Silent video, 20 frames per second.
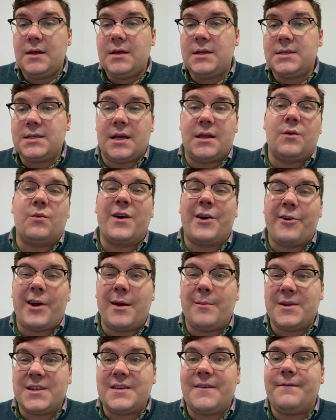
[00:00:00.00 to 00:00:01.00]
so that we're
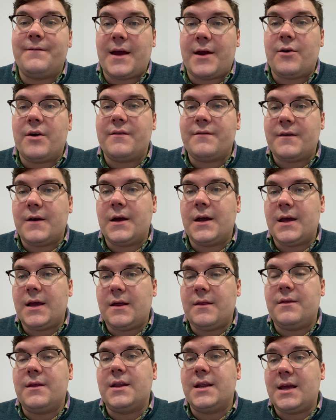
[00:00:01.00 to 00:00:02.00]
able to verify
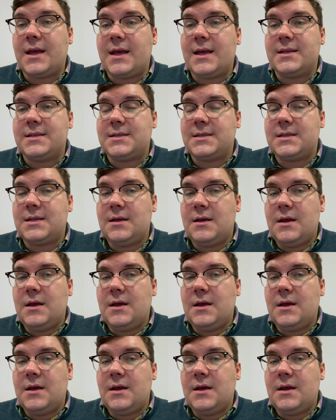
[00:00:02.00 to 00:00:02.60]
that it is